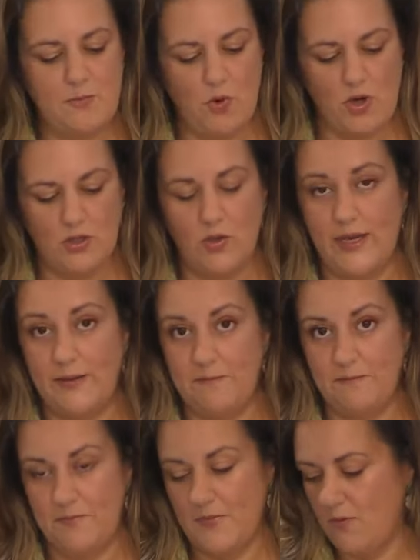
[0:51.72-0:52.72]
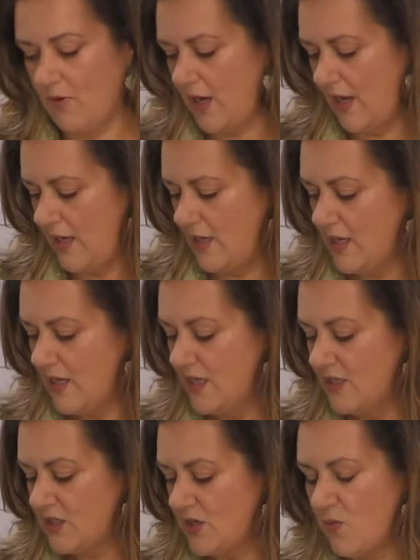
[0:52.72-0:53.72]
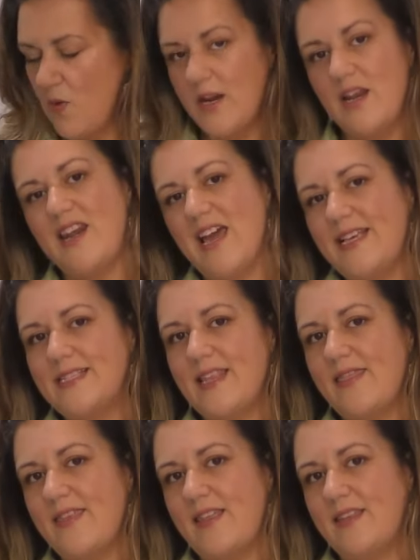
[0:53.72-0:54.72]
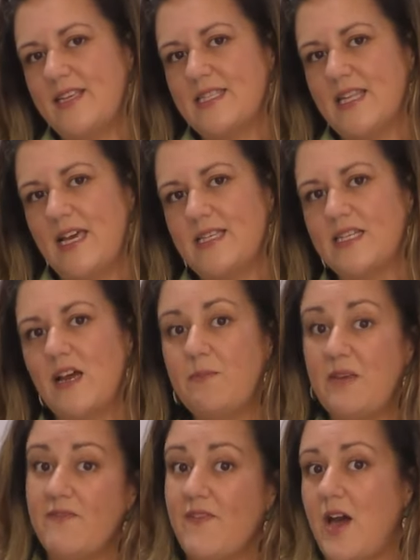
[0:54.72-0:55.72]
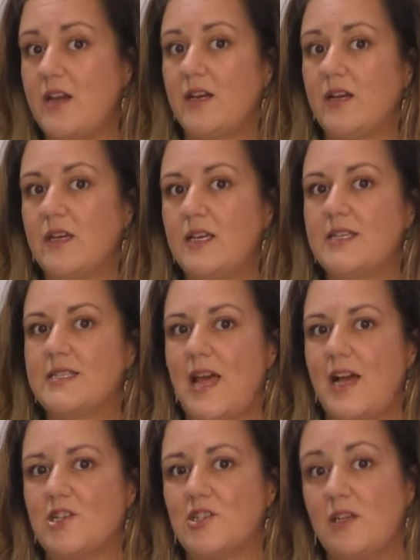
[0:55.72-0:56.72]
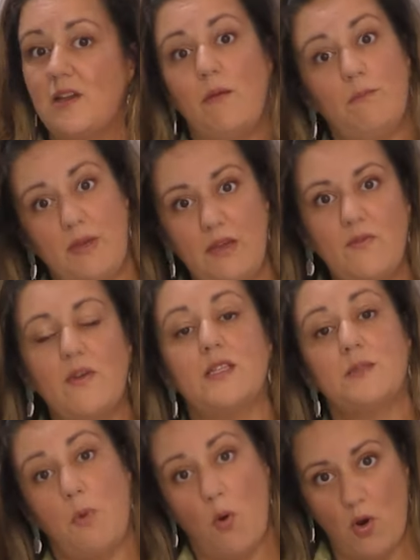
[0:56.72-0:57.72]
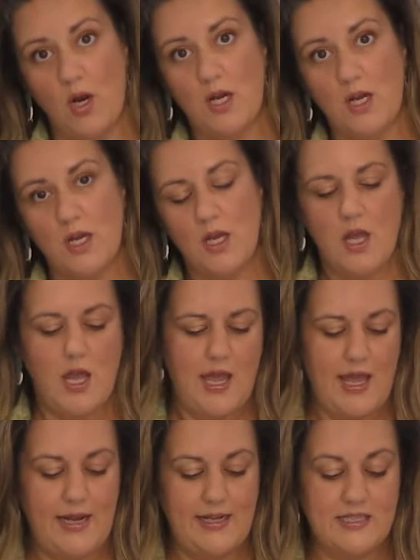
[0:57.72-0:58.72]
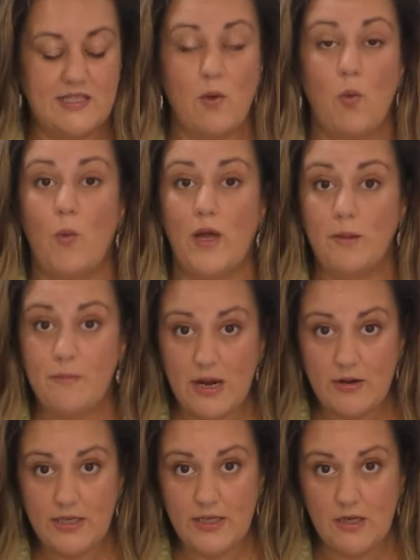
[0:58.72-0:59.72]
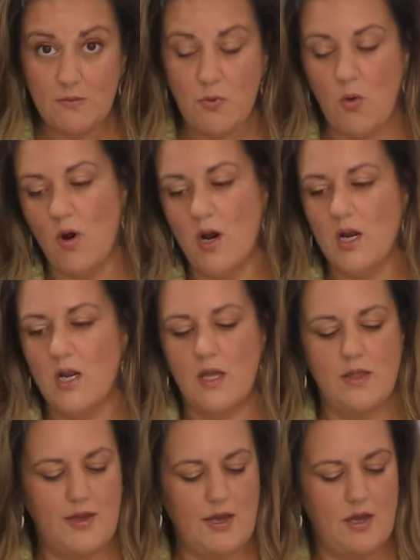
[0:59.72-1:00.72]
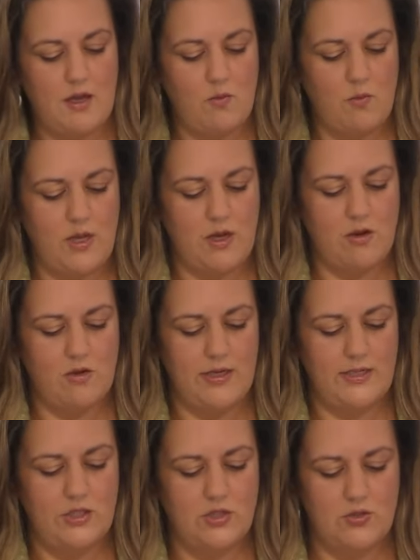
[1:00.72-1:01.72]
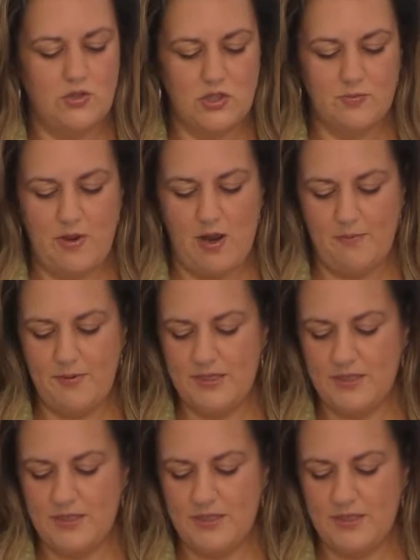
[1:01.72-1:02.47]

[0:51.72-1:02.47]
pork loin. Okay, so you want it nice and thinly sliced. A bifana is actually not beef, it's pork. And it's well marinated pork that we are going to just pop